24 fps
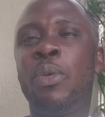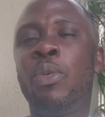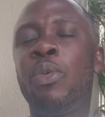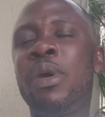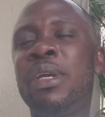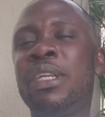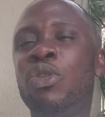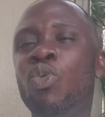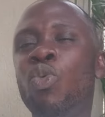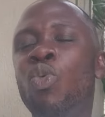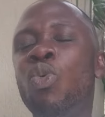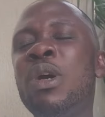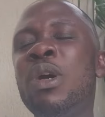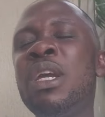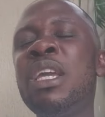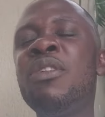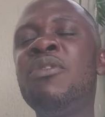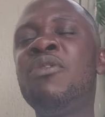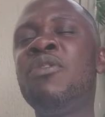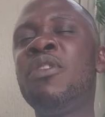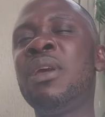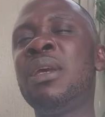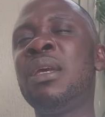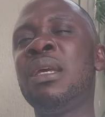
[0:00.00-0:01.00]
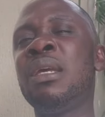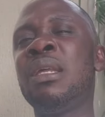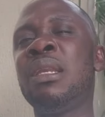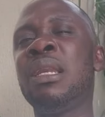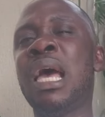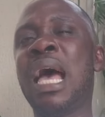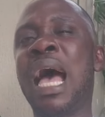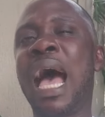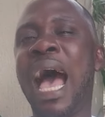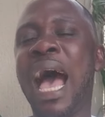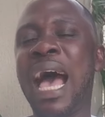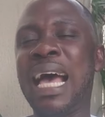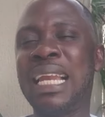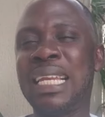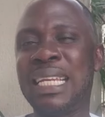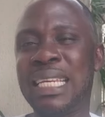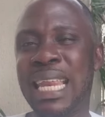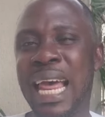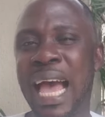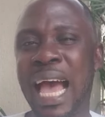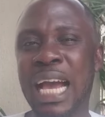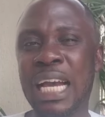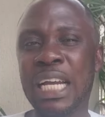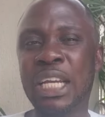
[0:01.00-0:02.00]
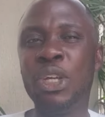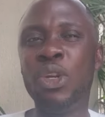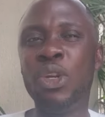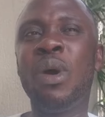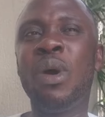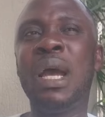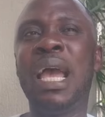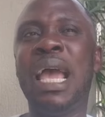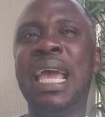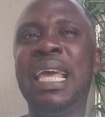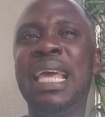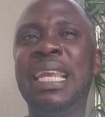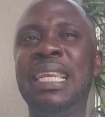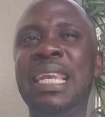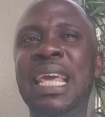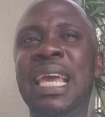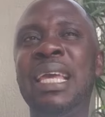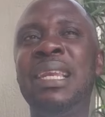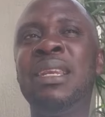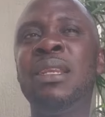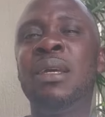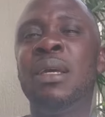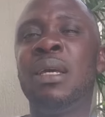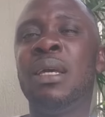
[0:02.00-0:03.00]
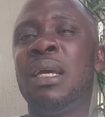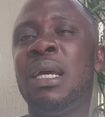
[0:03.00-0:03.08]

which will even attack and then